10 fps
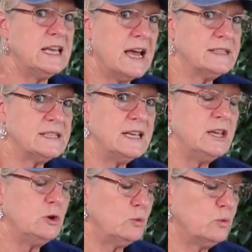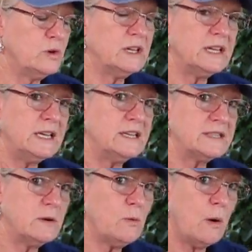guessing really
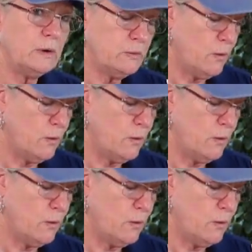isn't what we